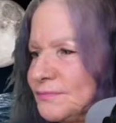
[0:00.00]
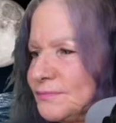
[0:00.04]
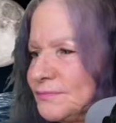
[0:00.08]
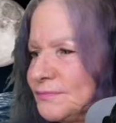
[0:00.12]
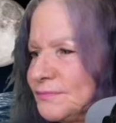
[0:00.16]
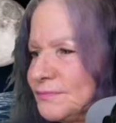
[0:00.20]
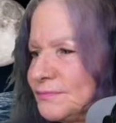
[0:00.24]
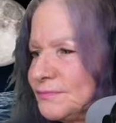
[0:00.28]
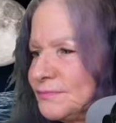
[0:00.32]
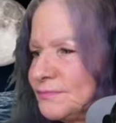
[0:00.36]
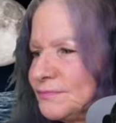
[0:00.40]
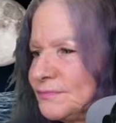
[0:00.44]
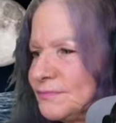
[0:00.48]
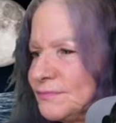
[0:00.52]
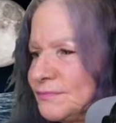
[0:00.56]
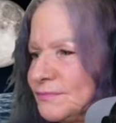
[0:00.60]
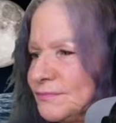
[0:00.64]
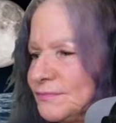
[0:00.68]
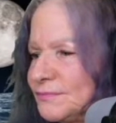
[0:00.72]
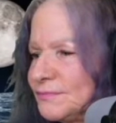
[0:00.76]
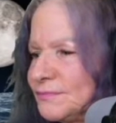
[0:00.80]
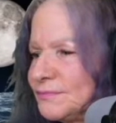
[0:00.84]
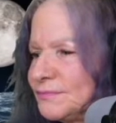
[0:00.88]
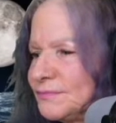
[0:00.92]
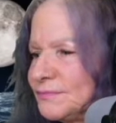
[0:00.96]

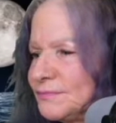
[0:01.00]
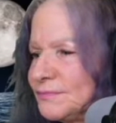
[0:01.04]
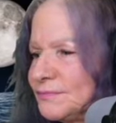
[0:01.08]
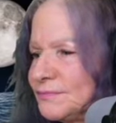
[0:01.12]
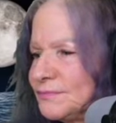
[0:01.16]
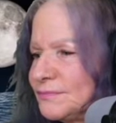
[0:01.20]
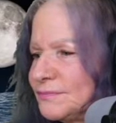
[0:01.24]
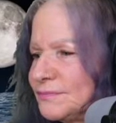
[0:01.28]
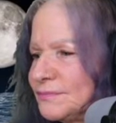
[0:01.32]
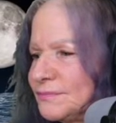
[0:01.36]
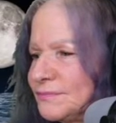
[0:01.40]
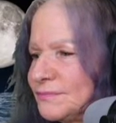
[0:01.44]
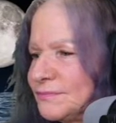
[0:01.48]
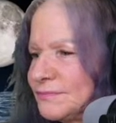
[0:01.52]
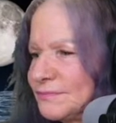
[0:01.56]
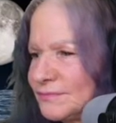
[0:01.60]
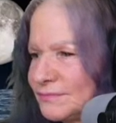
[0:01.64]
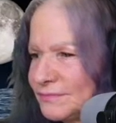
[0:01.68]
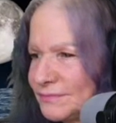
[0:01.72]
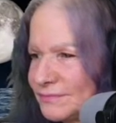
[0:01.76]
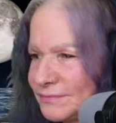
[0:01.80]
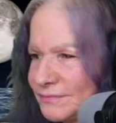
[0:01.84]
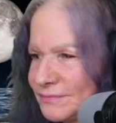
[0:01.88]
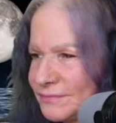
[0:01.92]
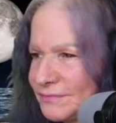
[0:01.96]

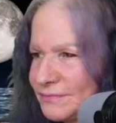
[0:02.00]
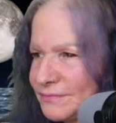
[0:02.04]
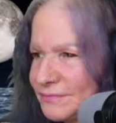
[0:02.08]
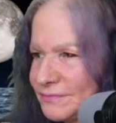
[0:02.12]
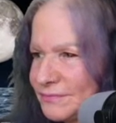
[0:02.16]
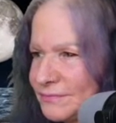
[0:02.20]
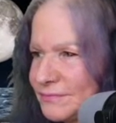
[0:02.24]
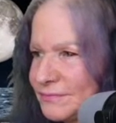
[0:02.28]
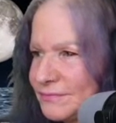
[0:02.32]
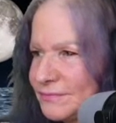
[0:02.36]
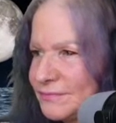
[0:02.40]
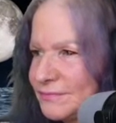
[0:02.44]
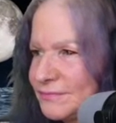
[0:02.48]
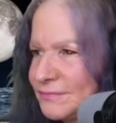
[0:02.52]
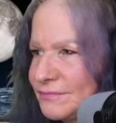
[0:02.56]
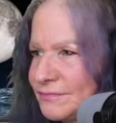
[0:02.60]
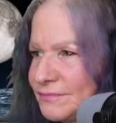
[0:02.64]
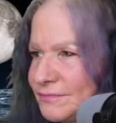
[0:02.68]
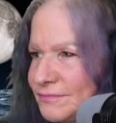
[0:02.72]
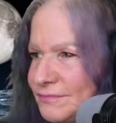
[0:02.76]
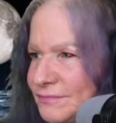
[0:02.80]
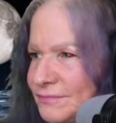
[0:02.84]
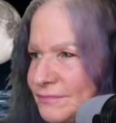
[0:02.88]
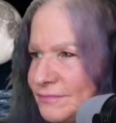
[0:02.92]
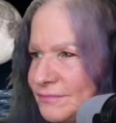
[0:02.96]

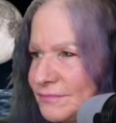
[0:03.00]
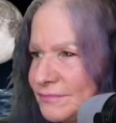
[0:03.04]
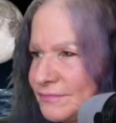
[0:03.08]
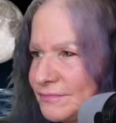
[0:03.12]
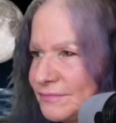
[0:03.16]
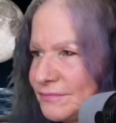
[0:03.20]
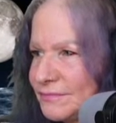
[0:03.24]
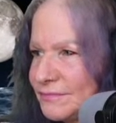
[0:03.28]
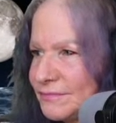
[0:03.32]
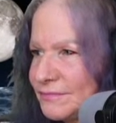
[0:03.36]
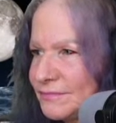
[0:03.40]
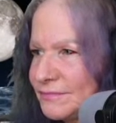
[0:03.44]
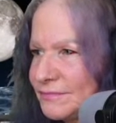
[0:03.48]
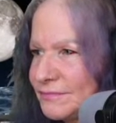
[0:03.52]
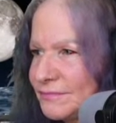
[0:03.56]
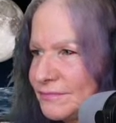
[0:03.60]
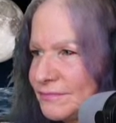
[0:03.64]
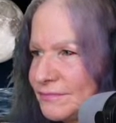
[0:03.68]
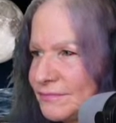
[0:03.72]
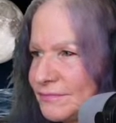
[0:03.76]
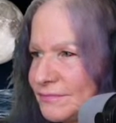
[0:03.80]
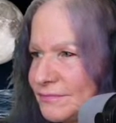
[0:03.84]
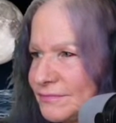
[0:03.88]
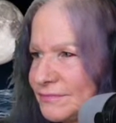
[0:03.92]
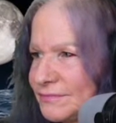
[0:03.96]

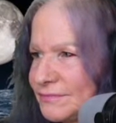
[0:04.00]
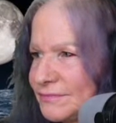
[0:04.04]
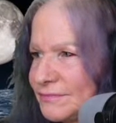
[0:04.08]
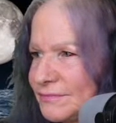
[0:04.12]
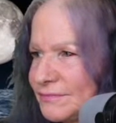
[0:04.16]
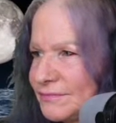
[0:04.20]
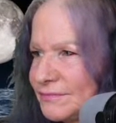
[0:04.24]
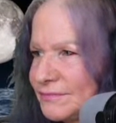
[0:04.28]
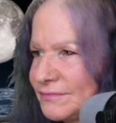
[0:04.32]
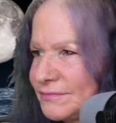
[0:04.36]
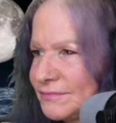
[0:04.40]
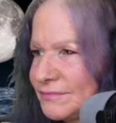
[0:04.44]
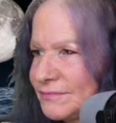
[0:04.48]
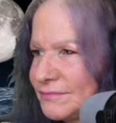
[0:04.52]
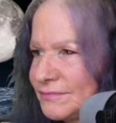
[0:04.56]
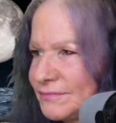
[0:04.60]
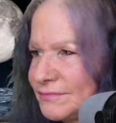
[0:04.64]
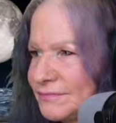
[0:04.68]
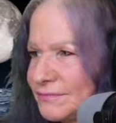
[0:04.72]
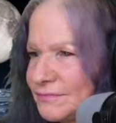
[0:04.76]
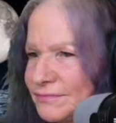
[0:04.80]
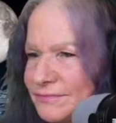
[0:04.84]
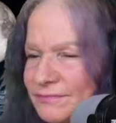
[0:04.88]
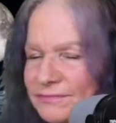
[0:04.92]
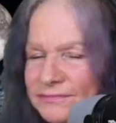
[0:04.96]

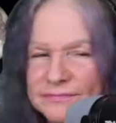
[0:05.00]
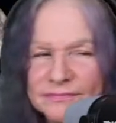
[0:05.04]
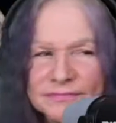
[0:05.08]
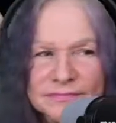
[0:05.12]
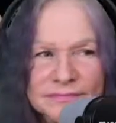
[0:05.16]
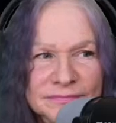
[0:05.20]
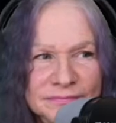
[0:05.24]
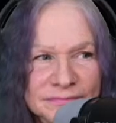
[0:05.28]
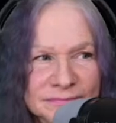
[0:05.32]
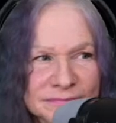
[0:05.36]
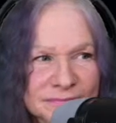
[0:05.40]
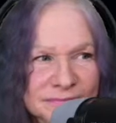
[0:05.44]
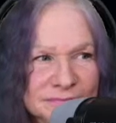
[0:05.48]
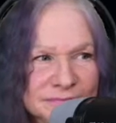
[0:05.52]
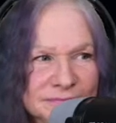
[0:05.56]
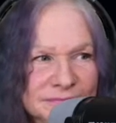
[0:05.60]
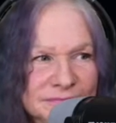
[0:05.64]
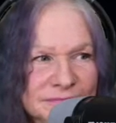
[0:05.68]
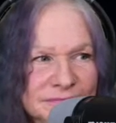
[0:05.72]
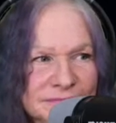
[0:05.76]
(not speaking)